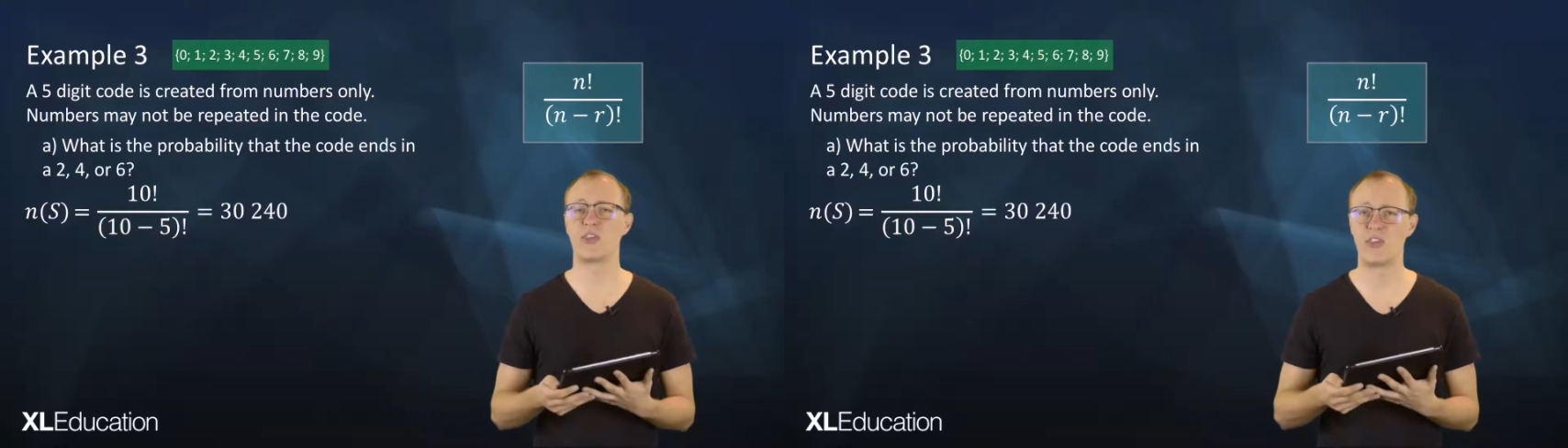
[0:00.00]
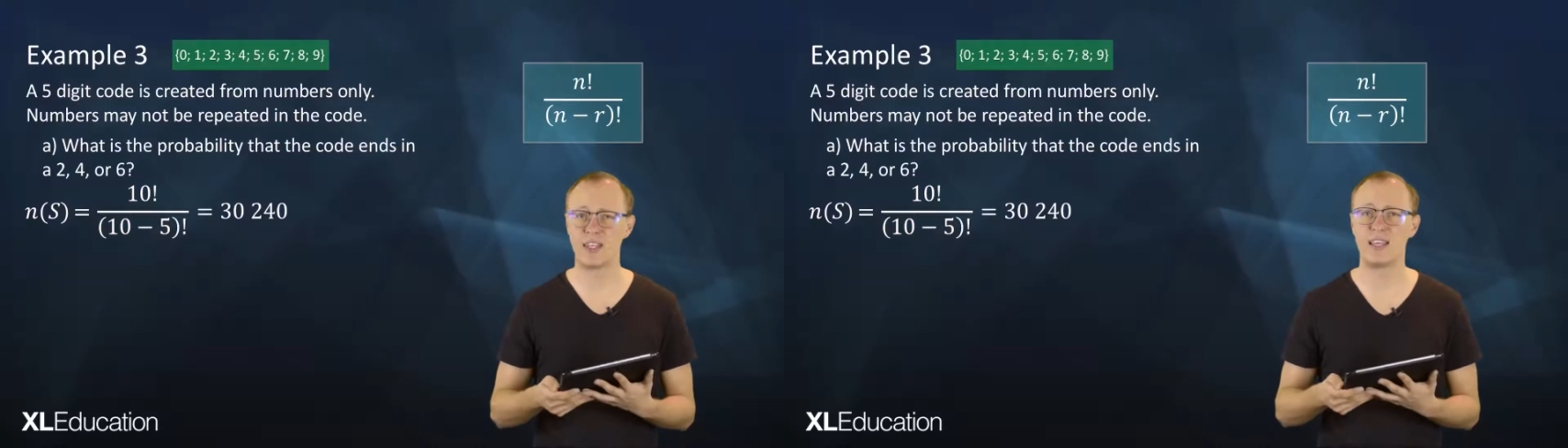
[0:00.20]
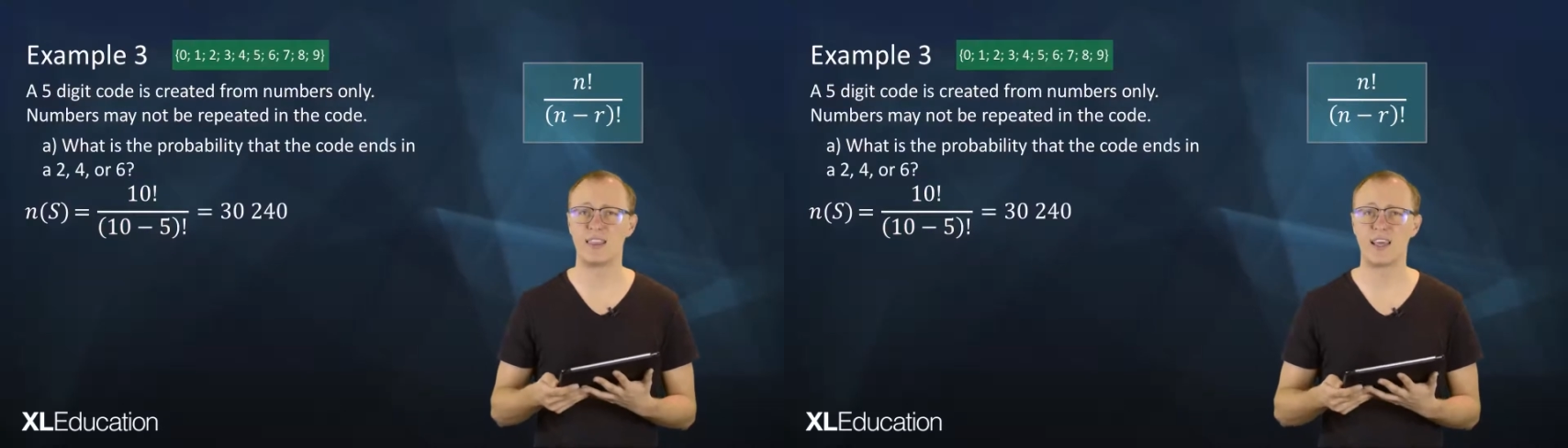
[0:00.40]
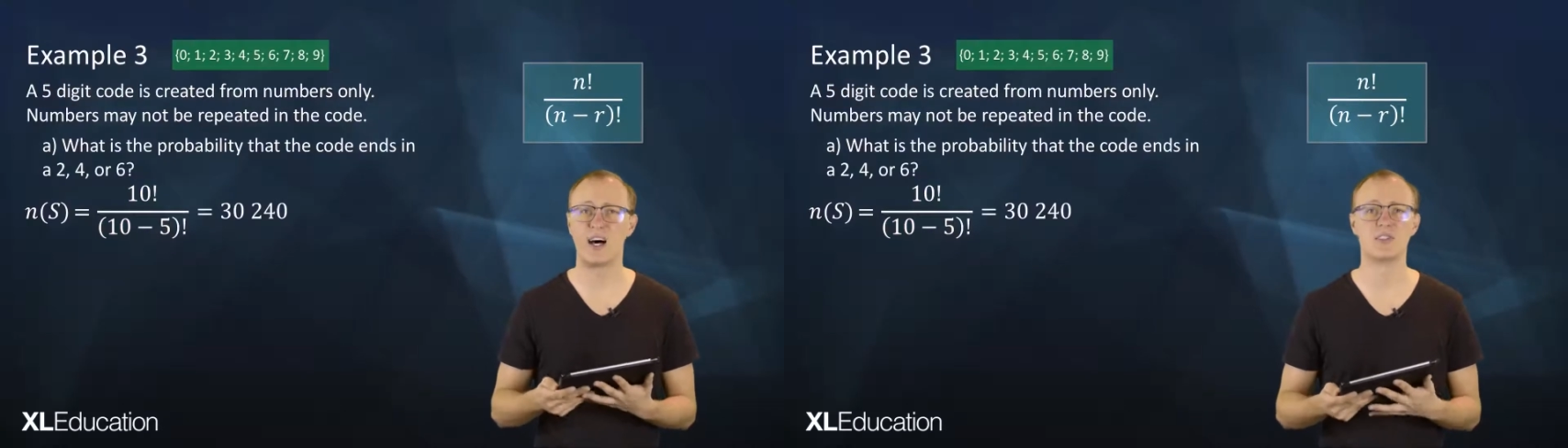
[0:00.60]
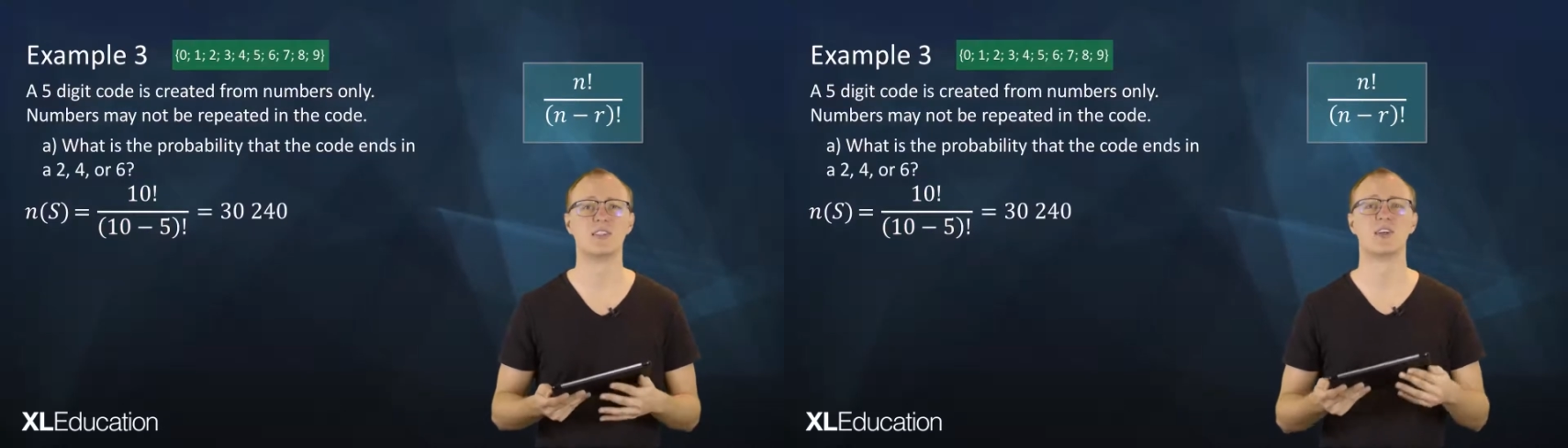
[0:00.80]

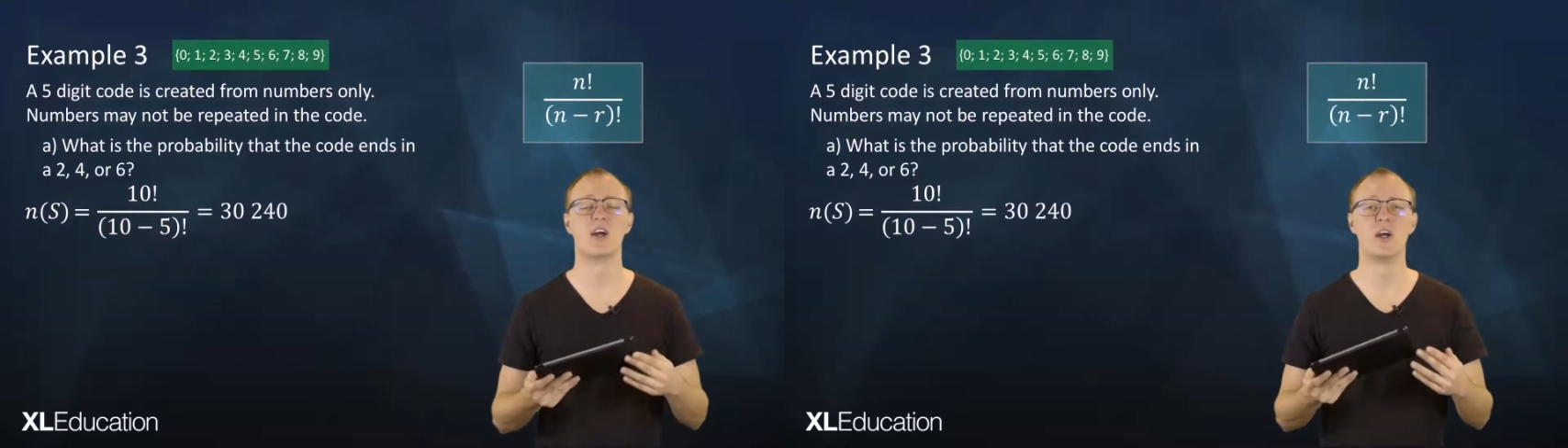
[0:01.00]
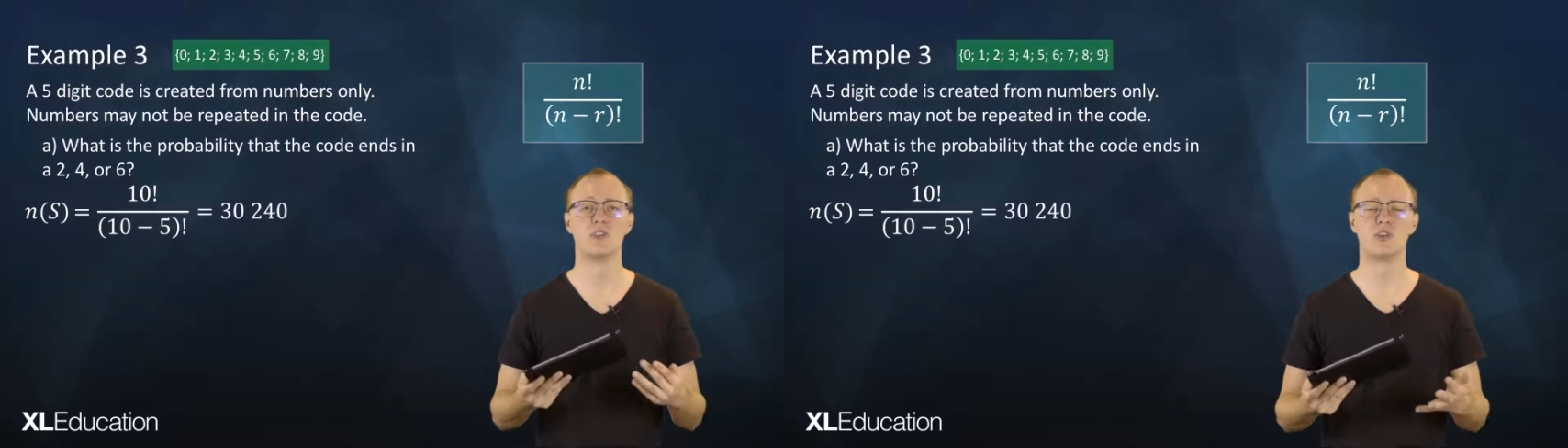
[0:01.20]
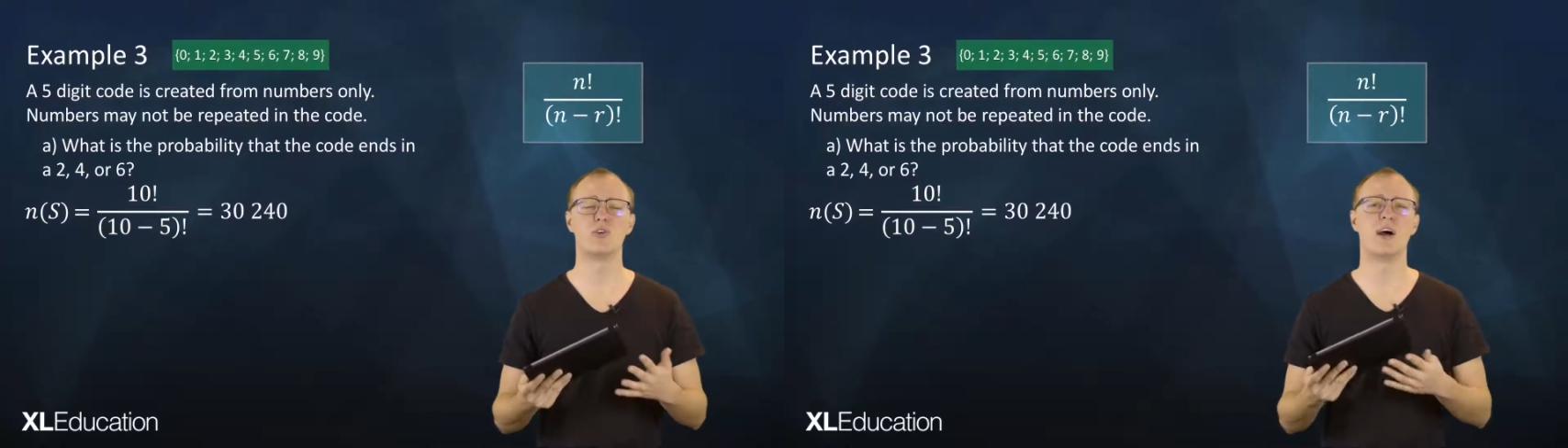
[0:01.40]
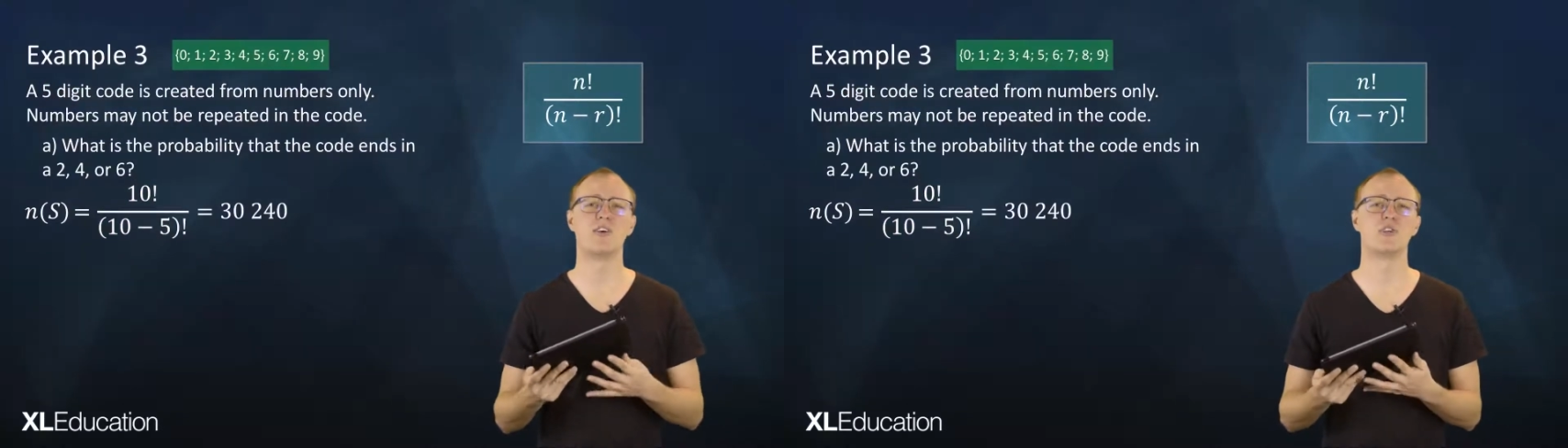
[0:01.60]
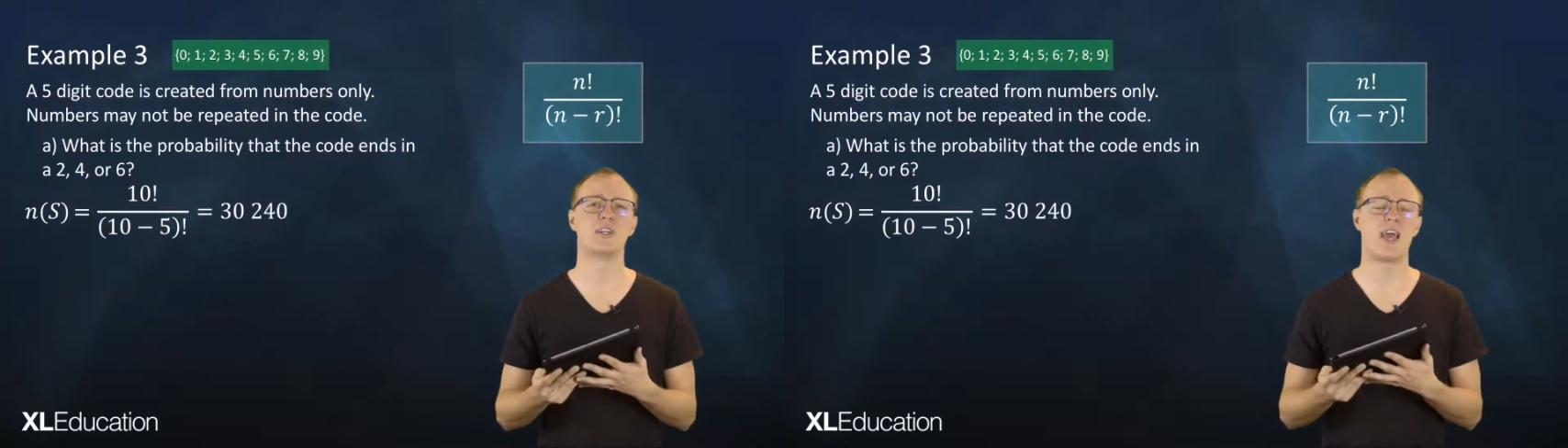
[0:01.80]

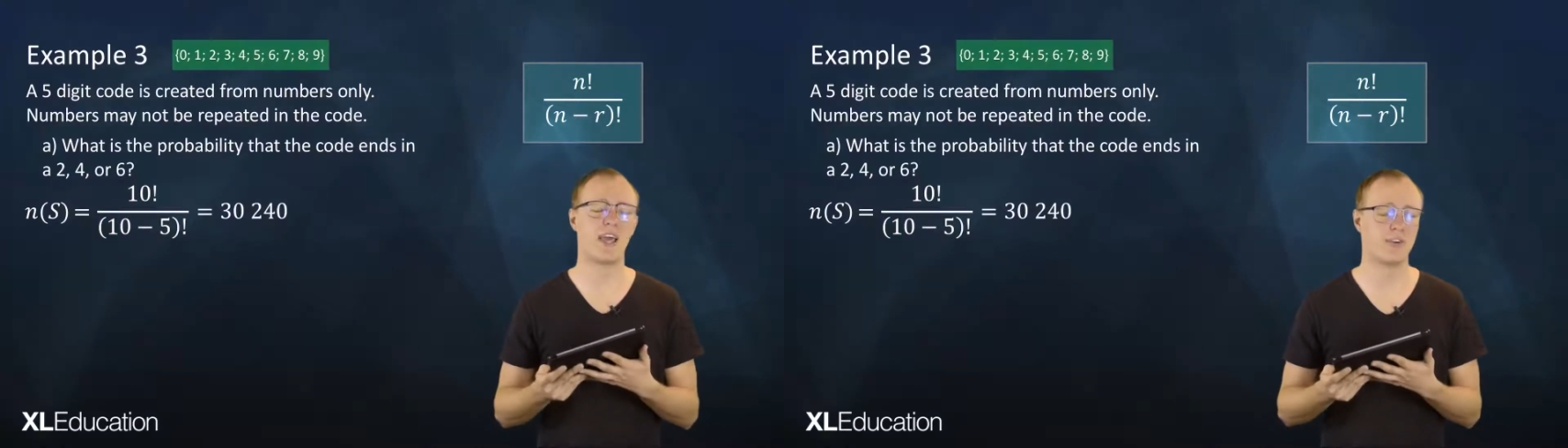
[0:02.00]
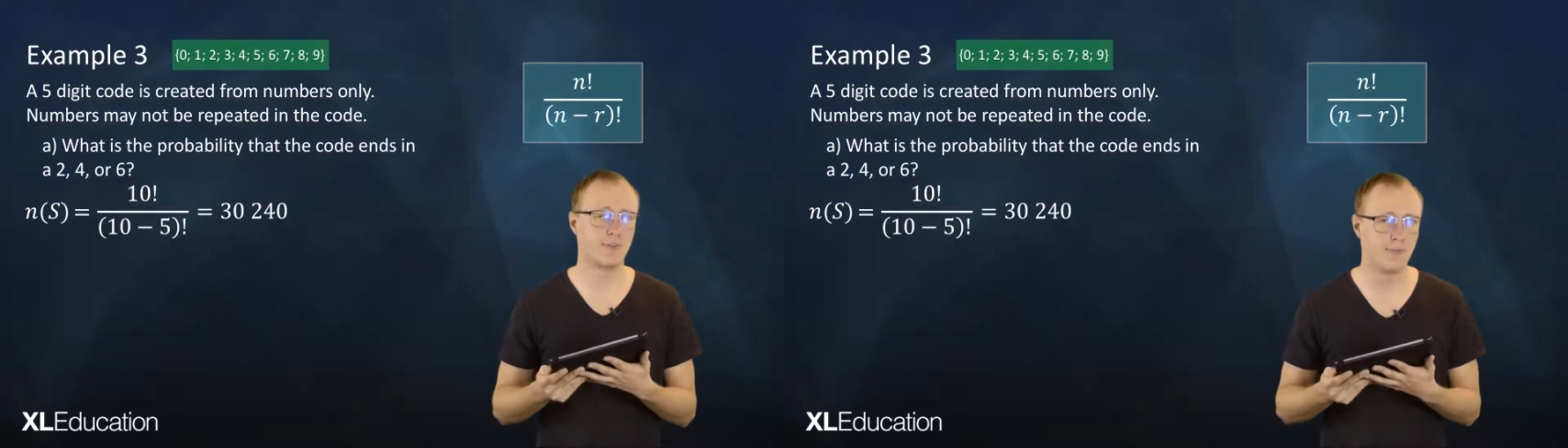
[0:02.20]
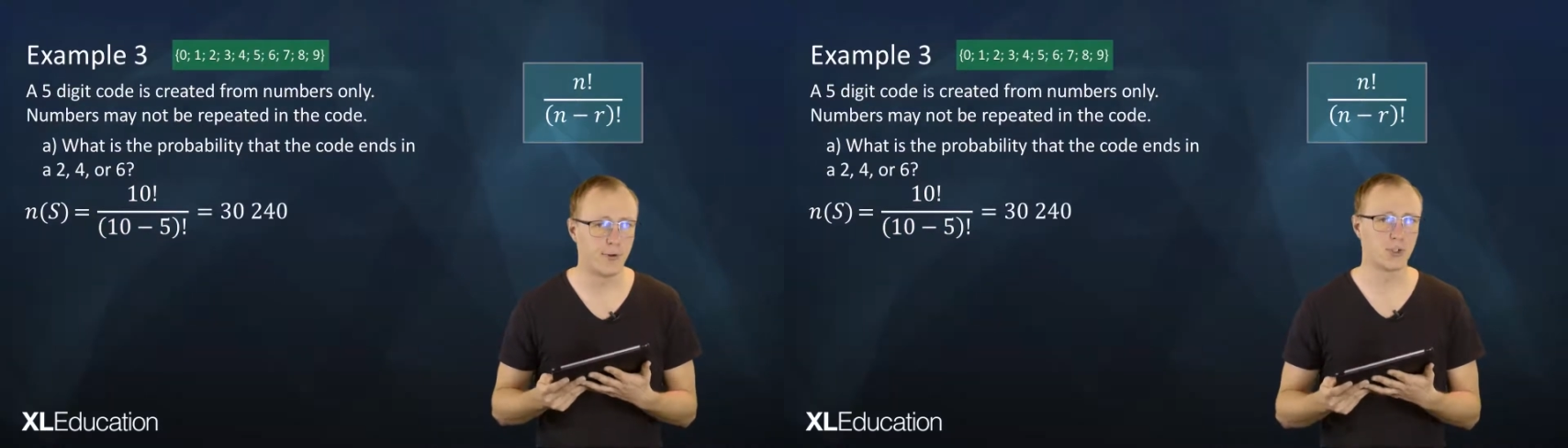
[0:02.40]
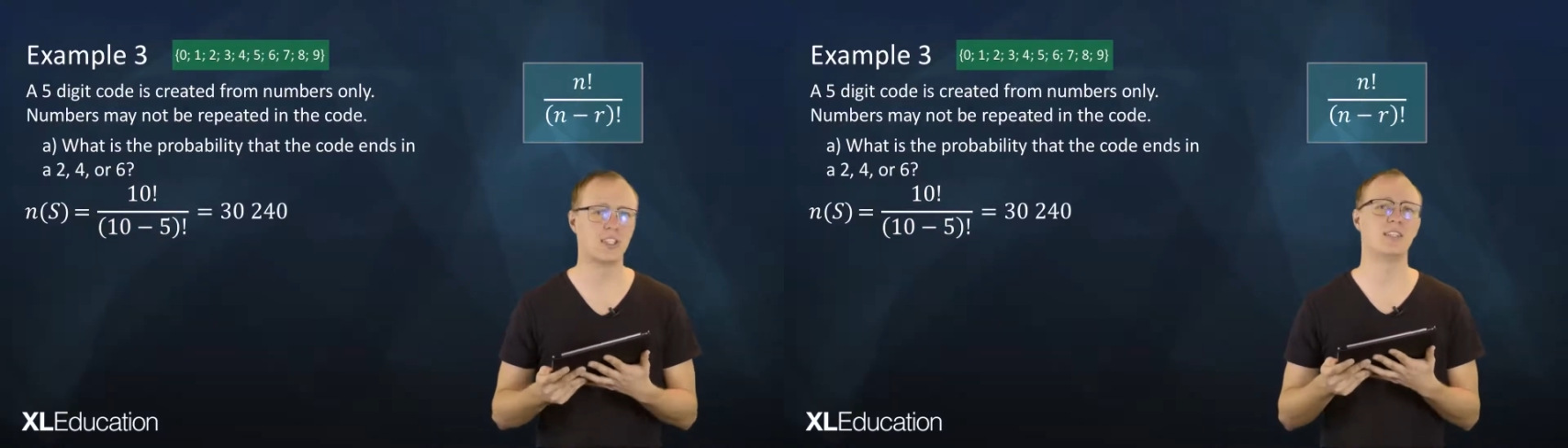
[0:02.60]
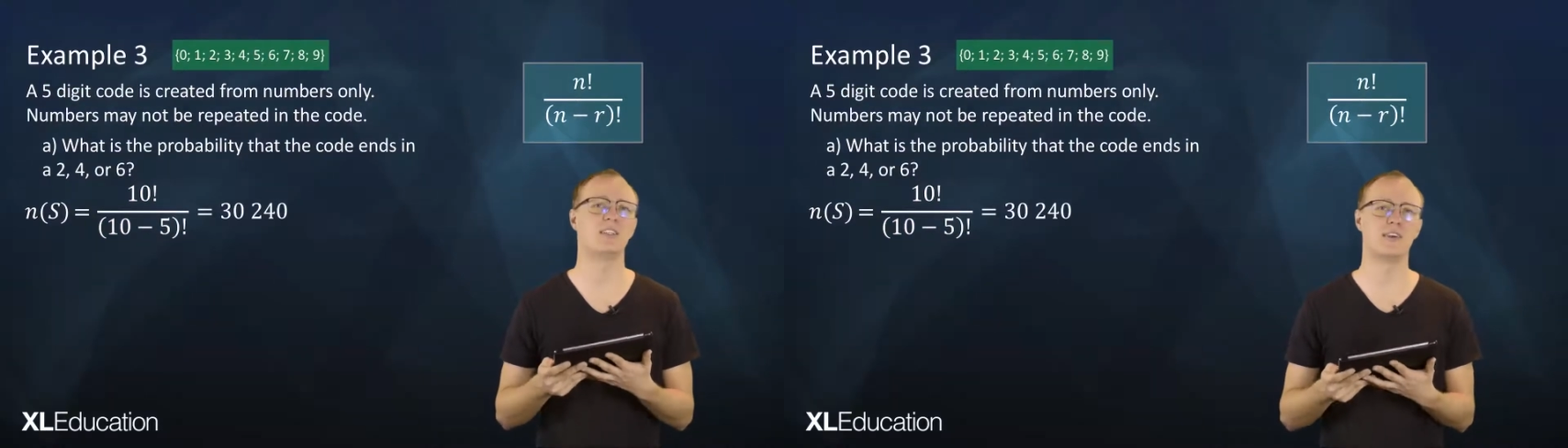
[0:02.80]
30,240